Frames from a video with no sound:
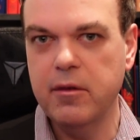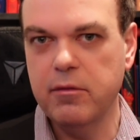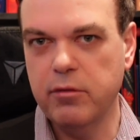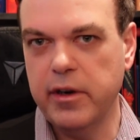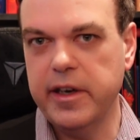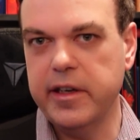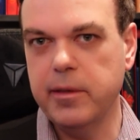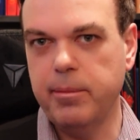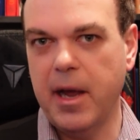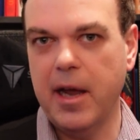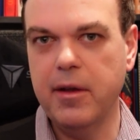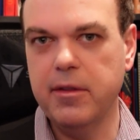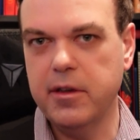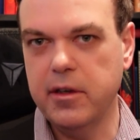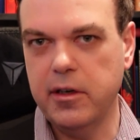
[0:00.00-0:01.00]
Read
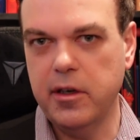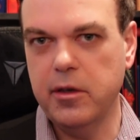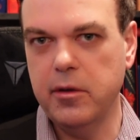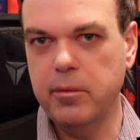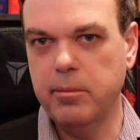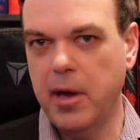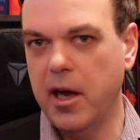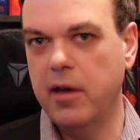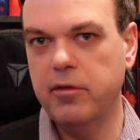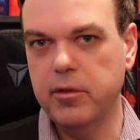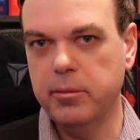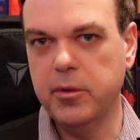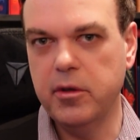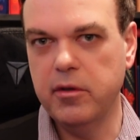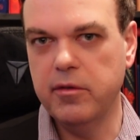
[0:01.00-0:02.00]
about the new Marvel
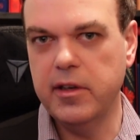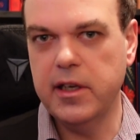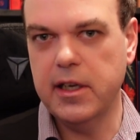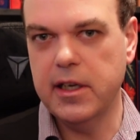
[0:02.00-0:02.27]
movie.